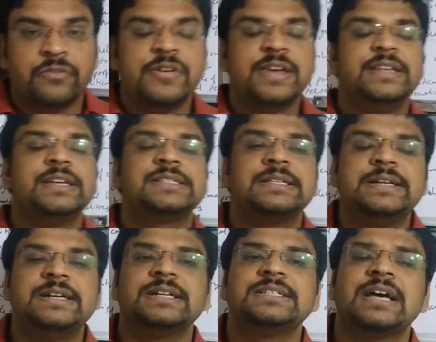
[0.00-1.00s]
various
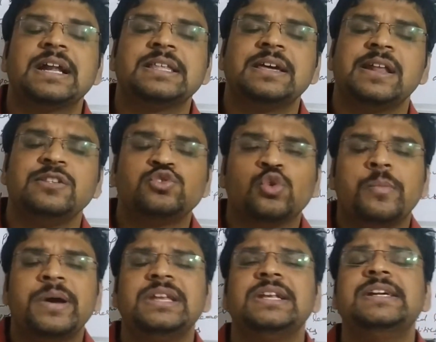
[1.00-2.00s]
leaders are there and so
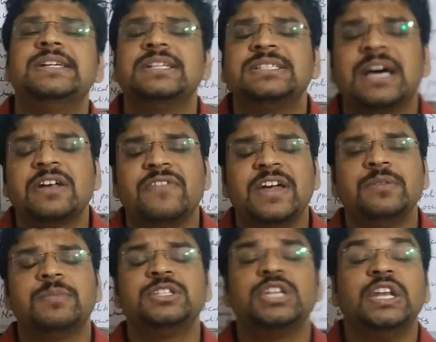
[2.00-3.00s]
many leaders are very
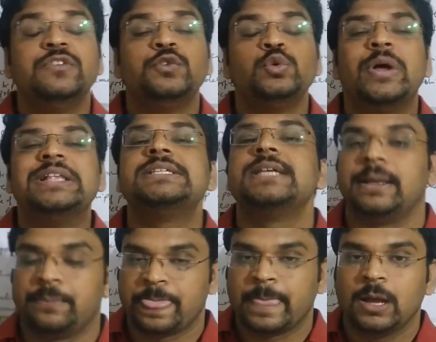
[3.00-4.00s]
much influencing.
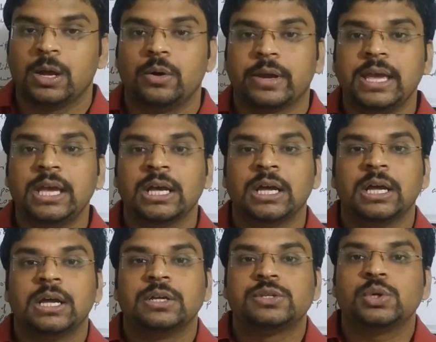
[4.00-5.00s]
Okay,
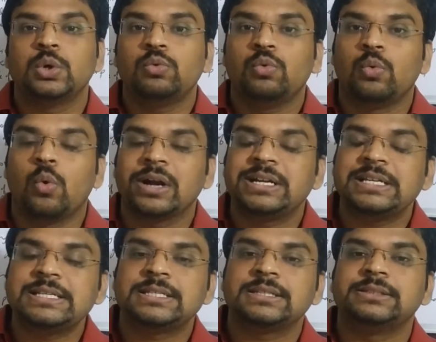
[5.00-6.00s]
so what
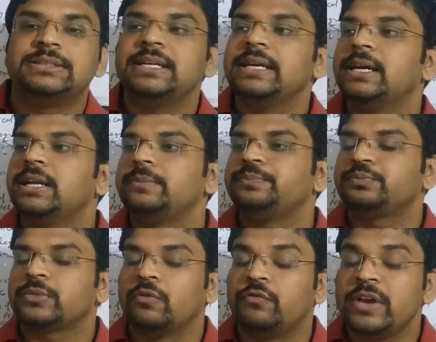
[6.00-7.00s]
is their
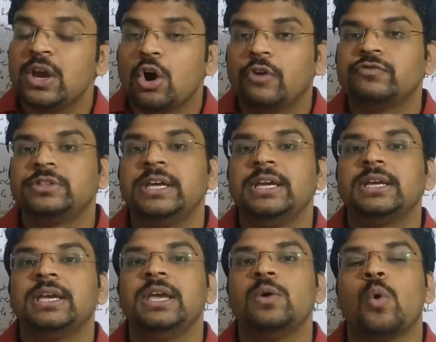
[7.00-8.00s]
way of
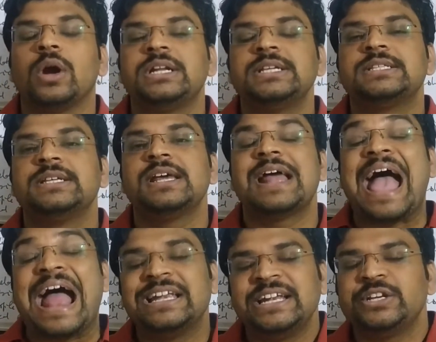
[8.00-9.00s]
thinking, what is their
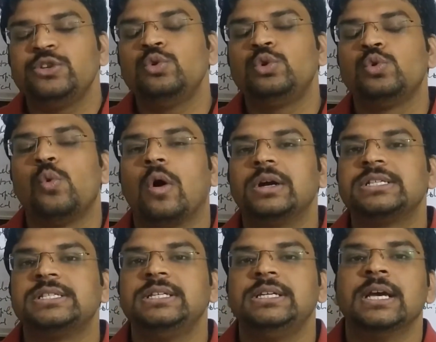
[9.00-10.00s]
attitude towards
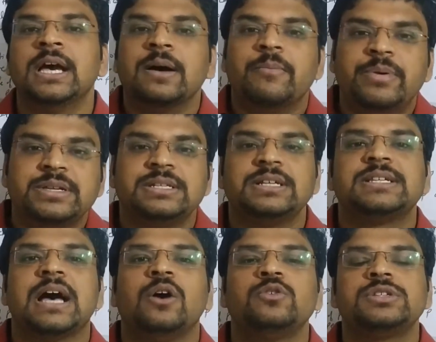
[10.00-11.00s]
the business
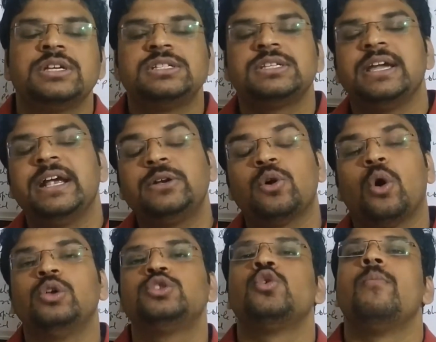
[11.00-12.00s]
houses, it
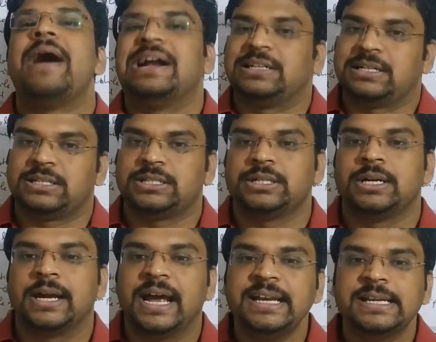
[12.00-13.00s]
also matters,
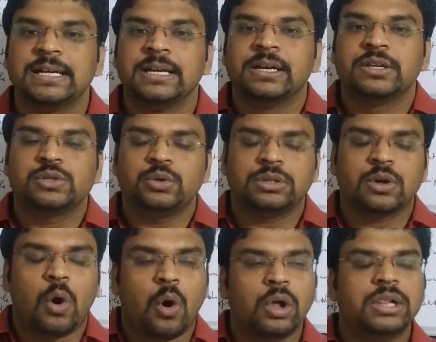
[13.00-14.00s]
right? So
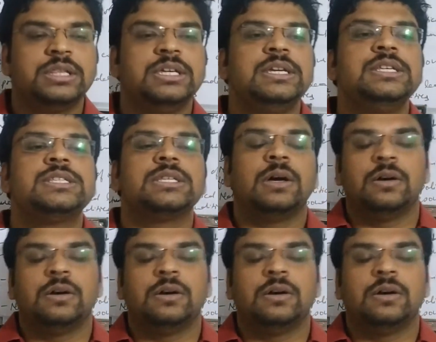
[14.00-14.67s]
all these